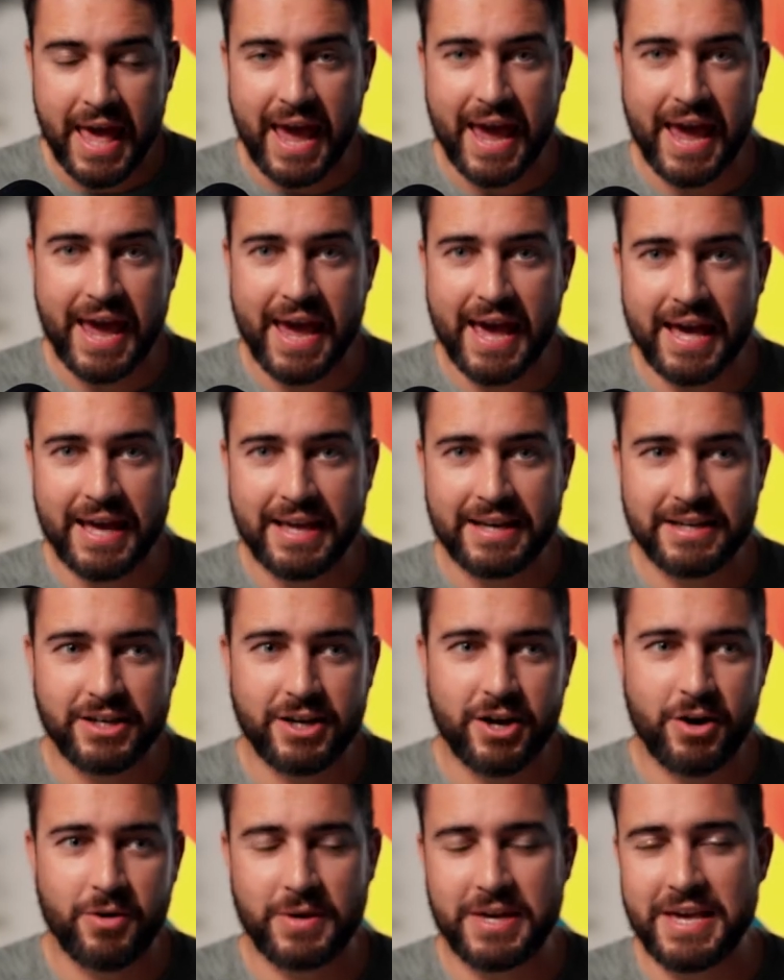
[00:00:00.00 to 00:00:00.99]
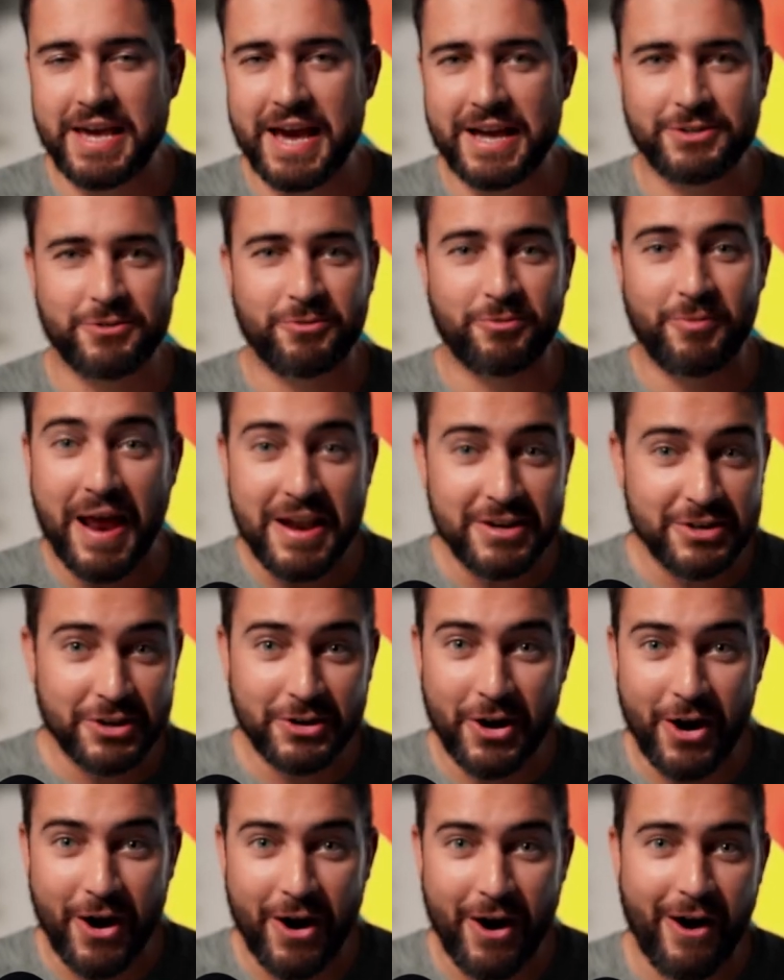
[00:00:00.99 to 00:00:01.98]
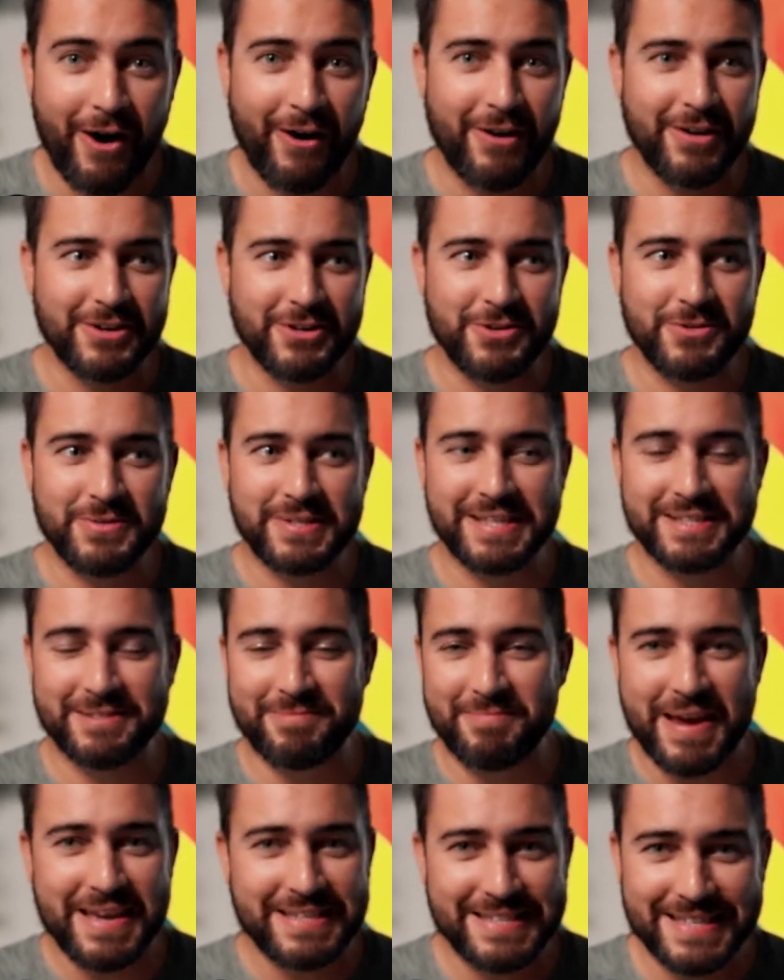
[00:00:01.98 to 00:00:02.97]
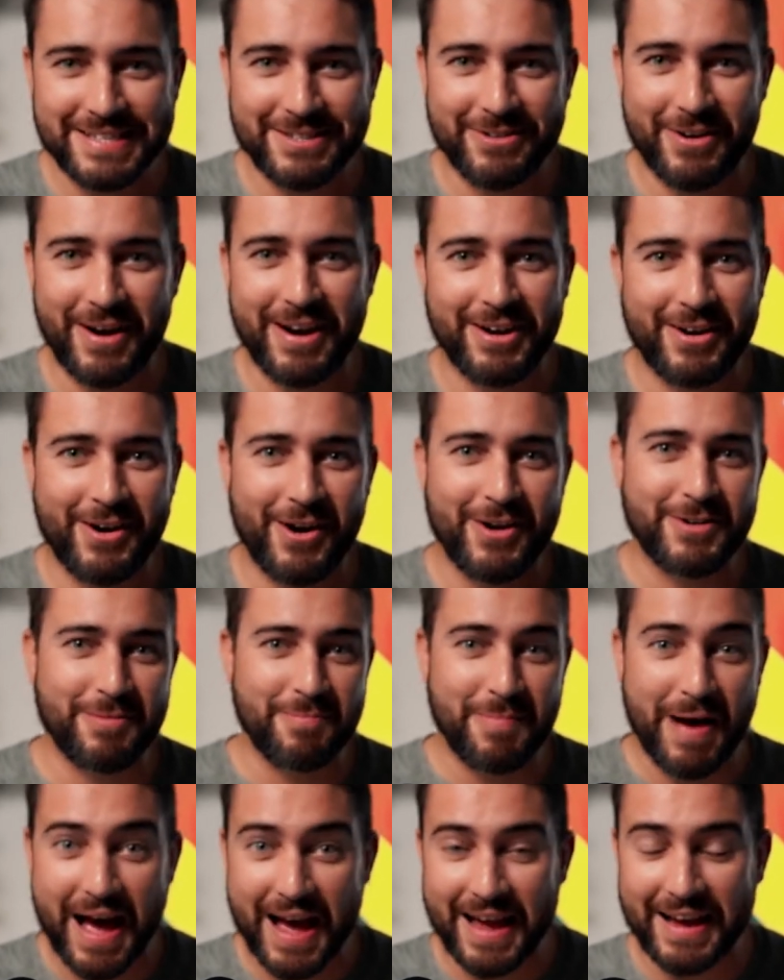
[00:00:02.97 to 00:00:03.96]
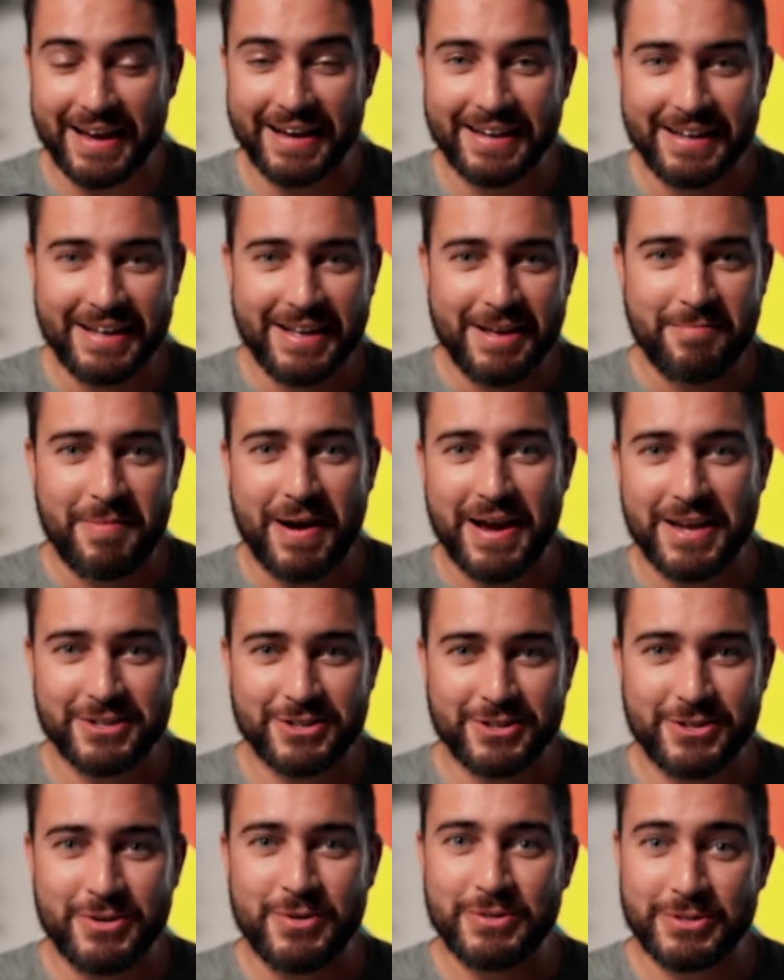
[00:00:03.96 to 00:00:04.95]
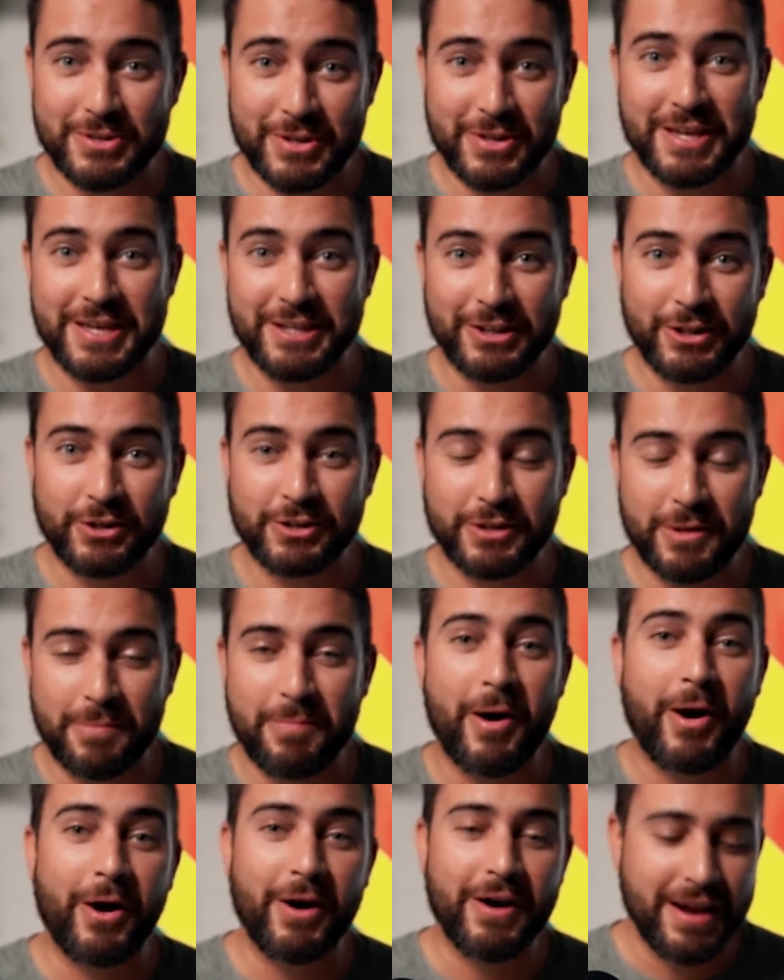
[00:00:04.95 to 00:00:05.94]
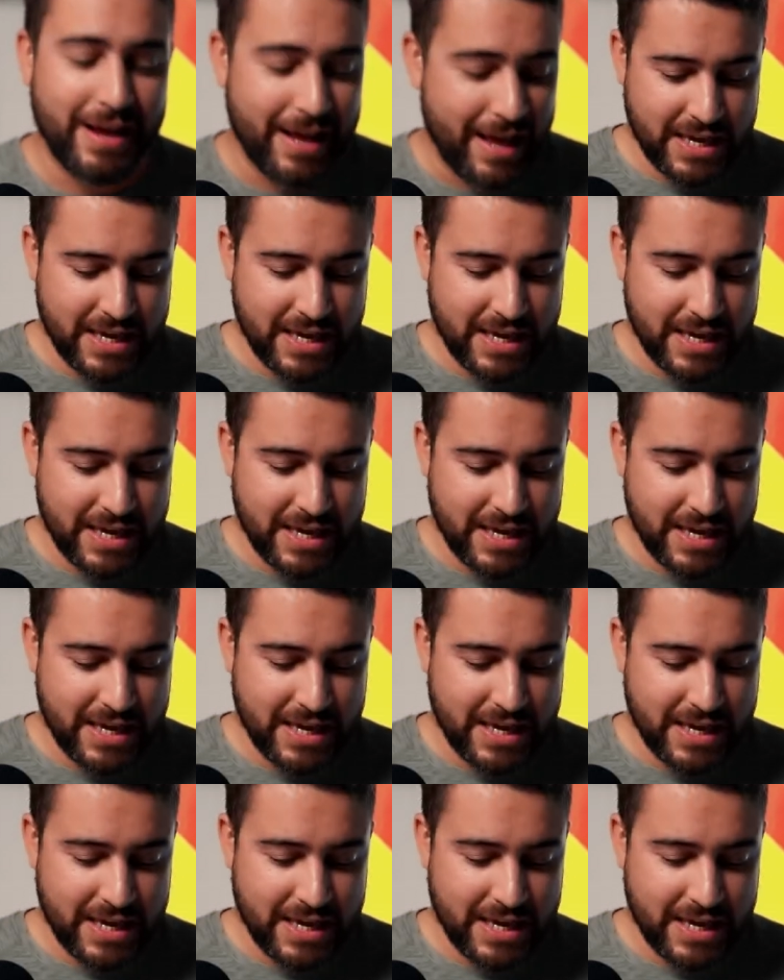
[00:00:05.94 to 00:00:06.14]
and, you know, he had to rent a car and use his Macy's credit card to buy a buy a suit so that he looked the part.